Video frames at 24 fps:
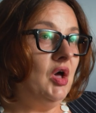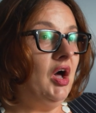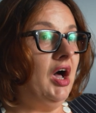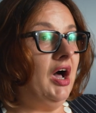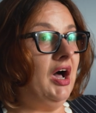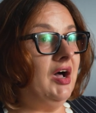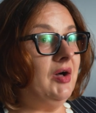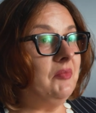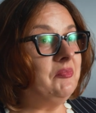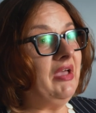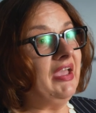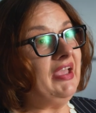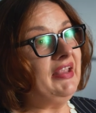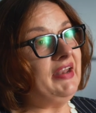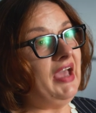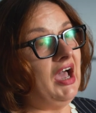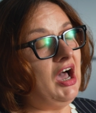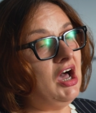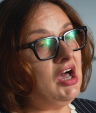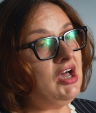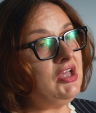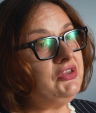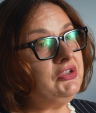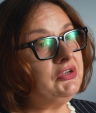um, and
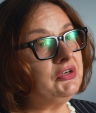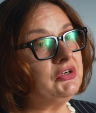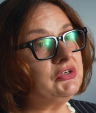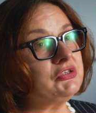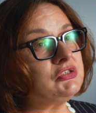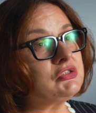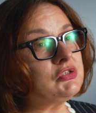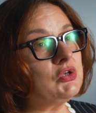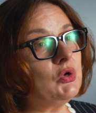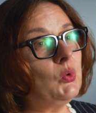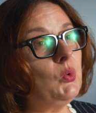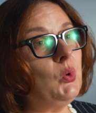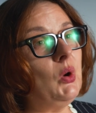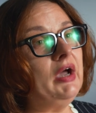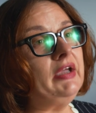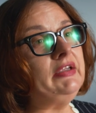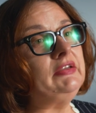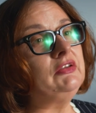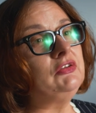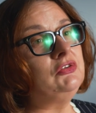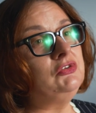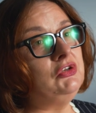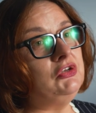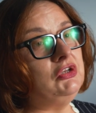others
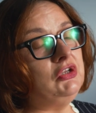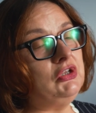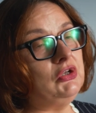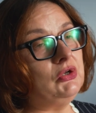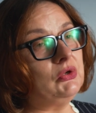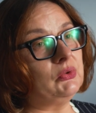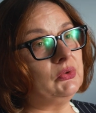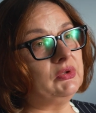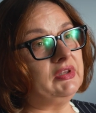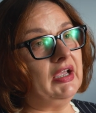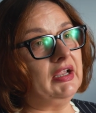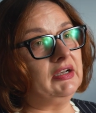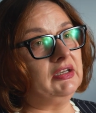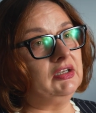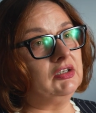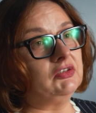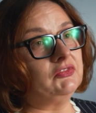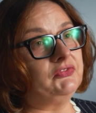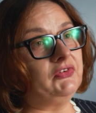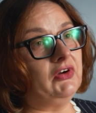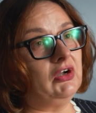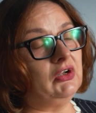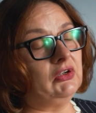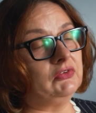quite new that
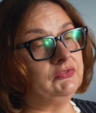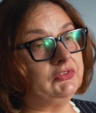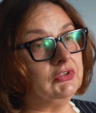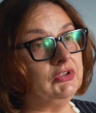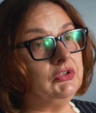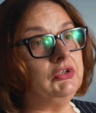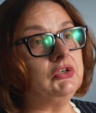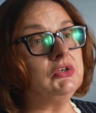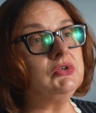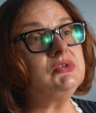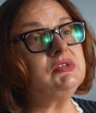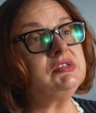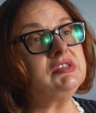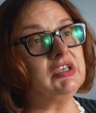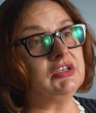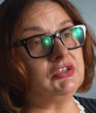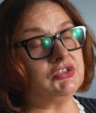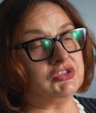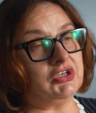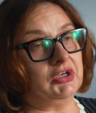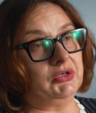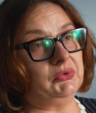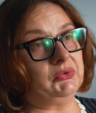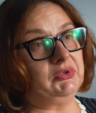involved
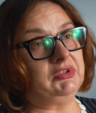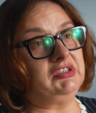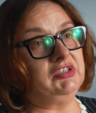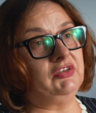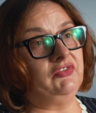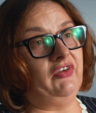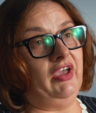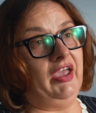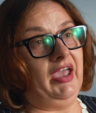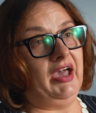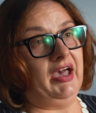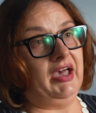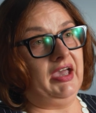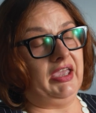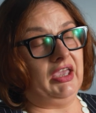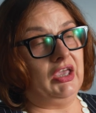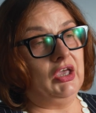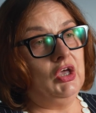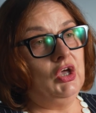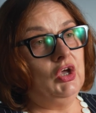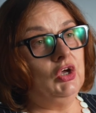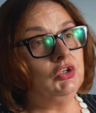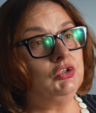using generative AI